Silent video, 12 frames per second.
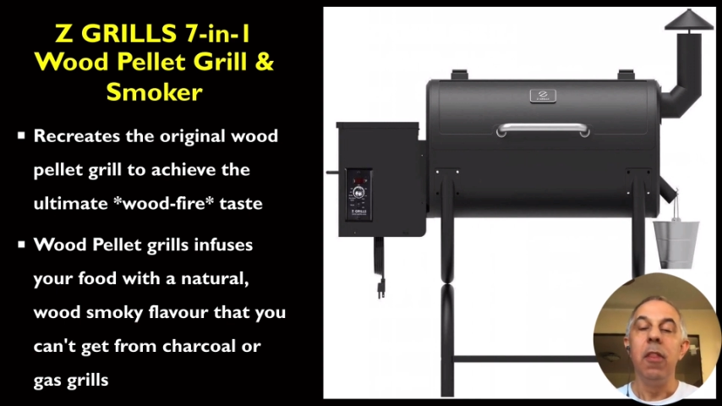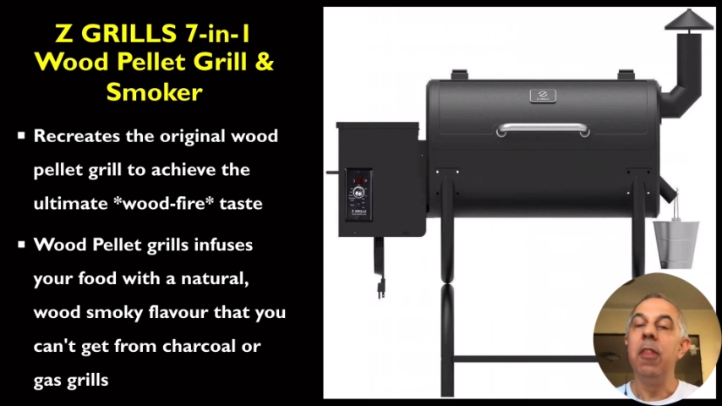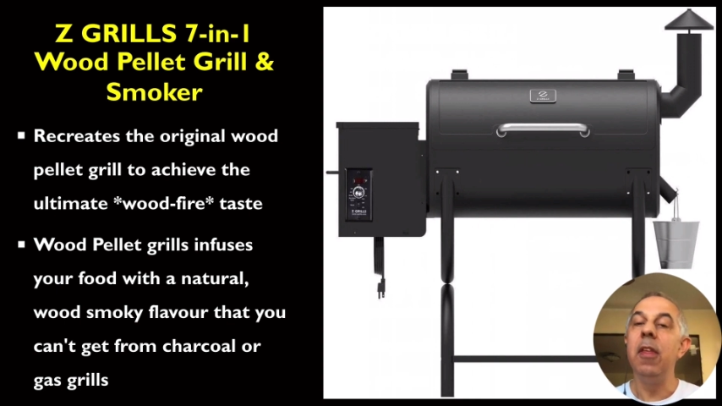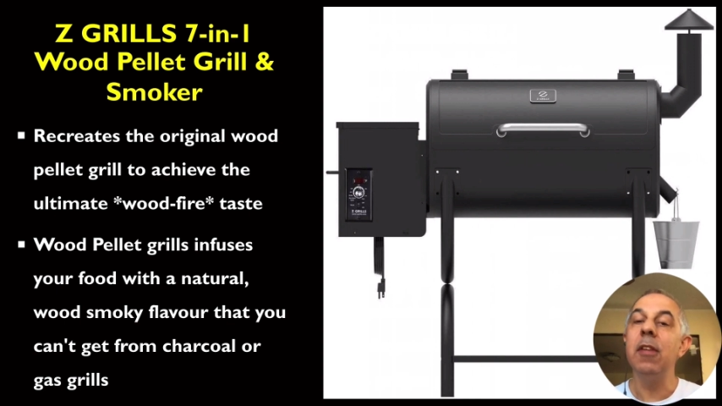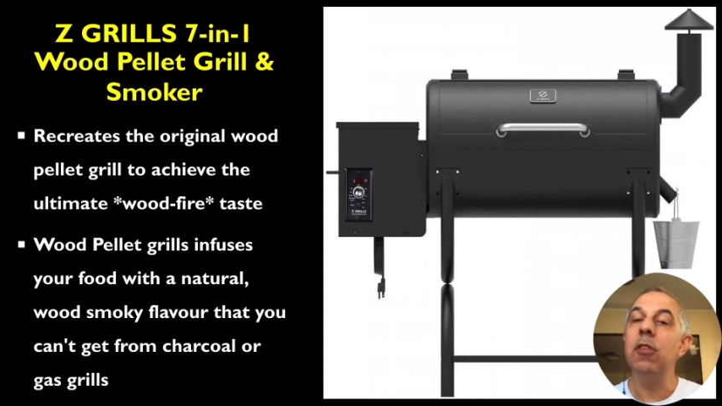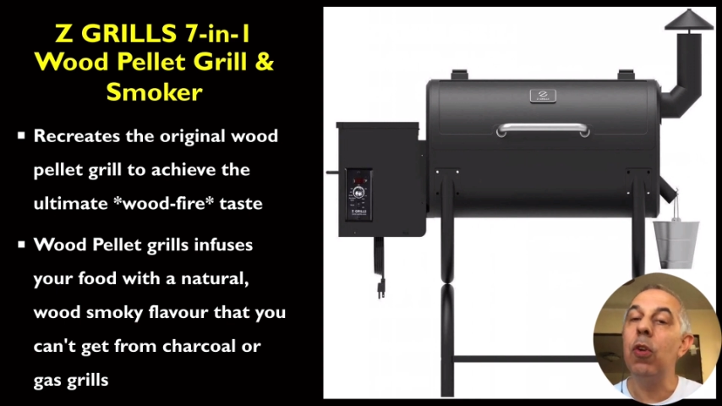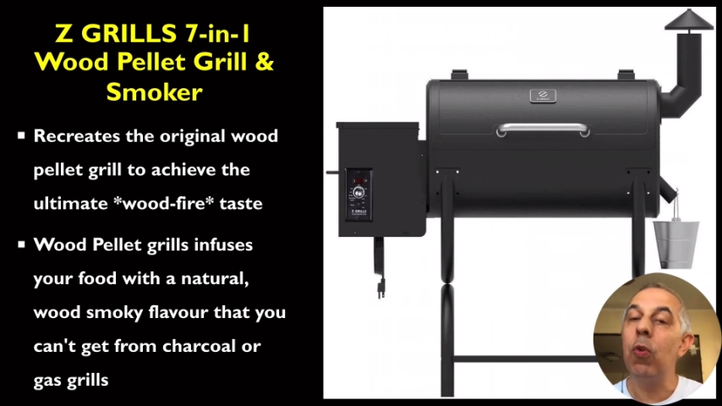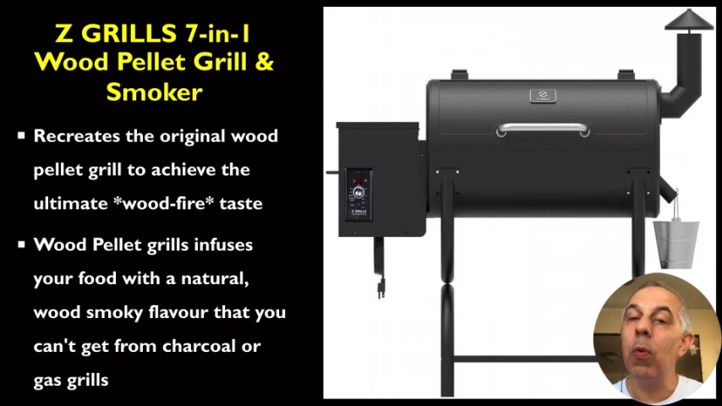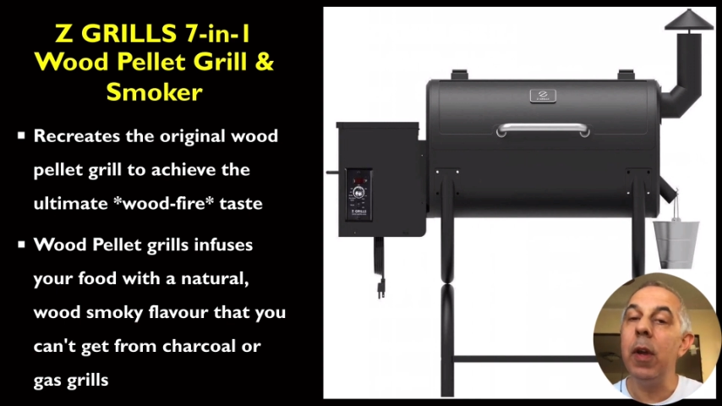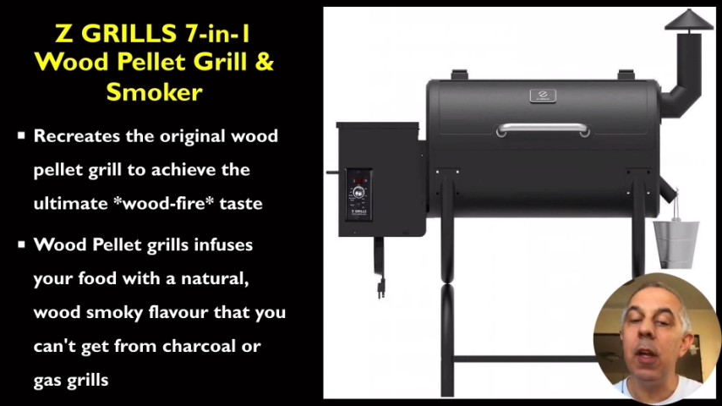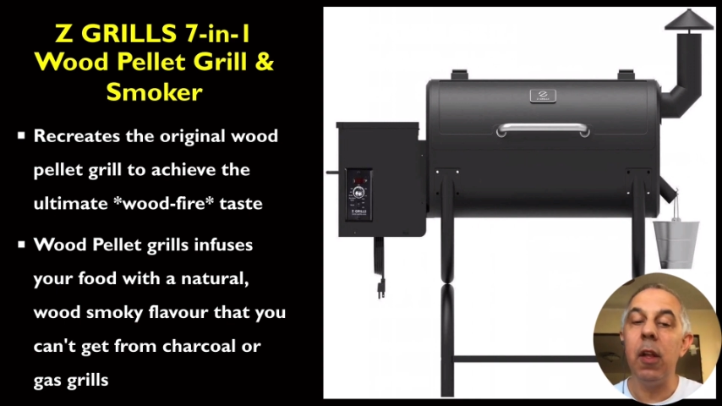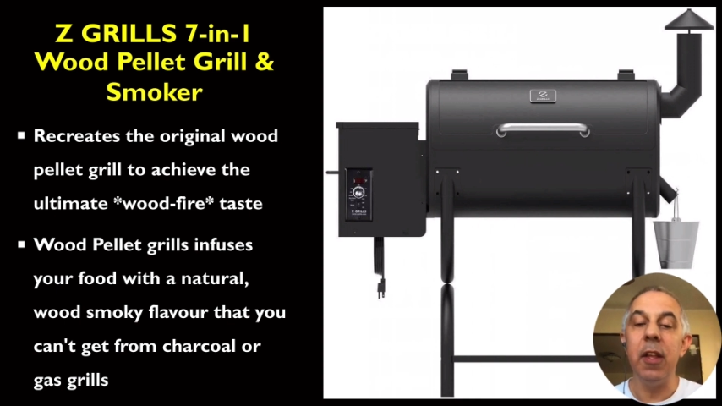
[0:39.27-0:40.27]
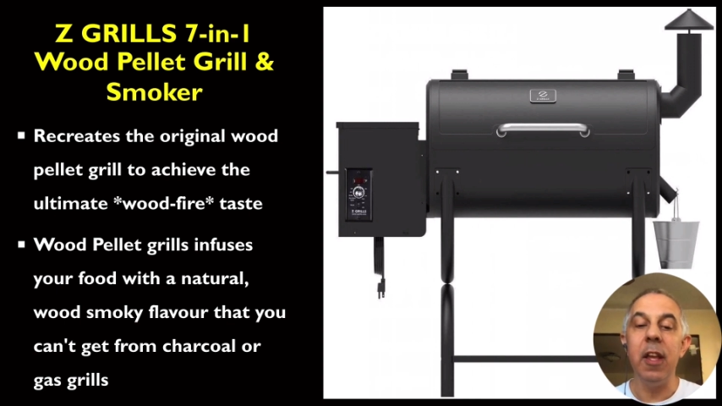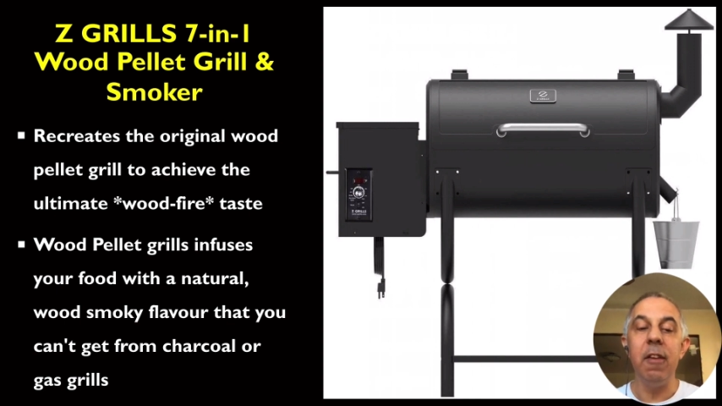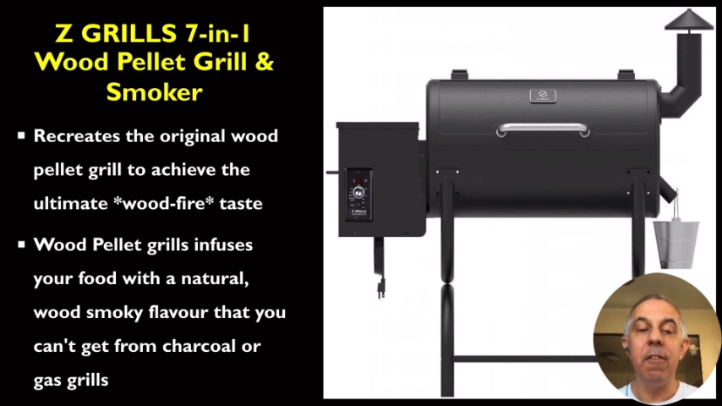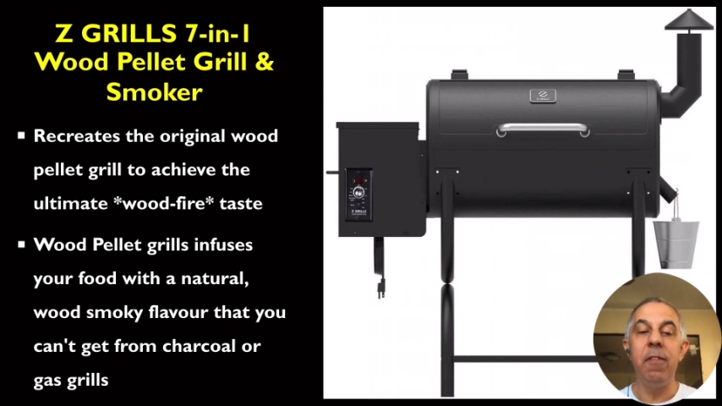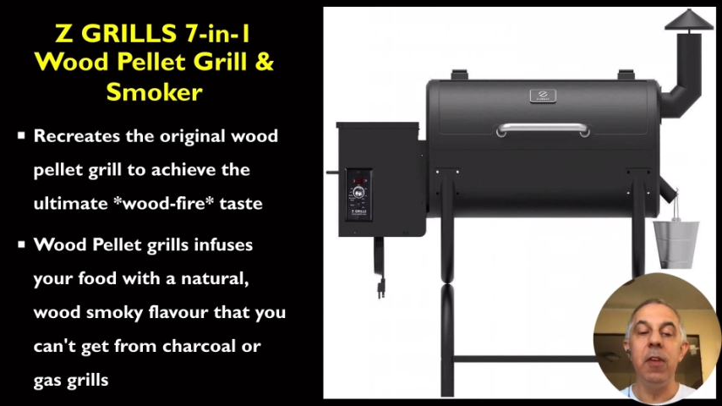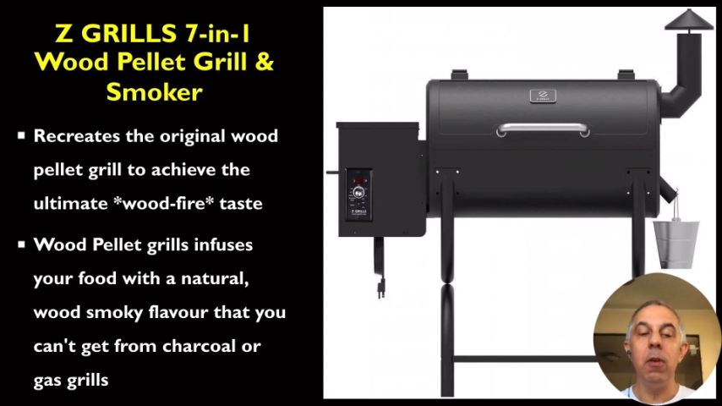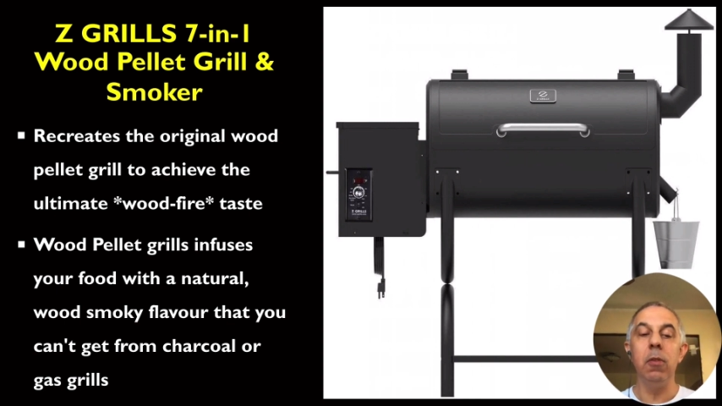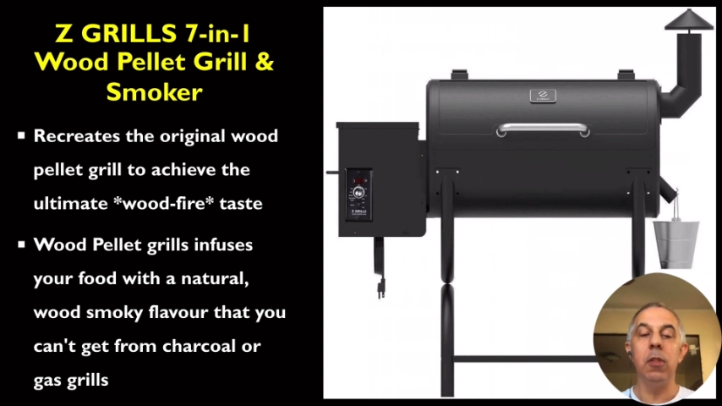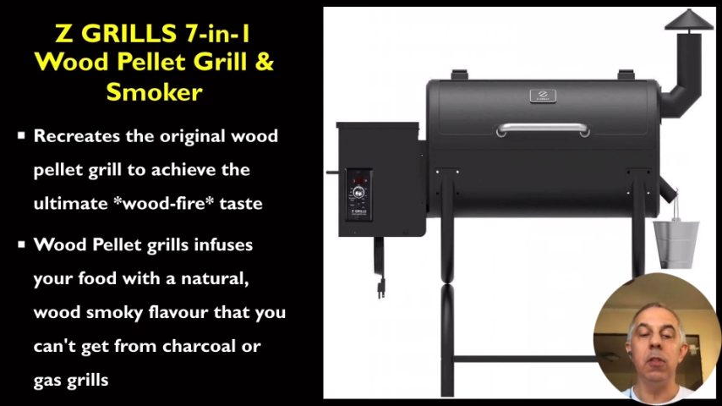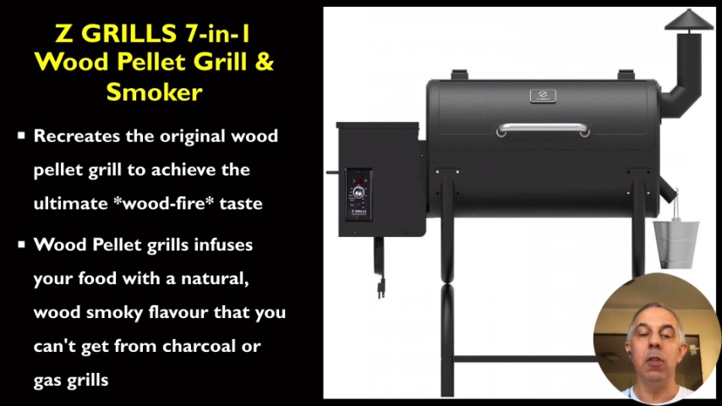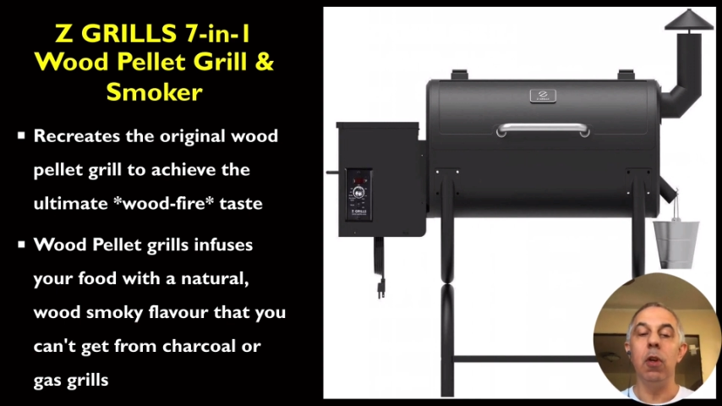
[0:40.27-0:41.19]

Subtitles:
This grill infuses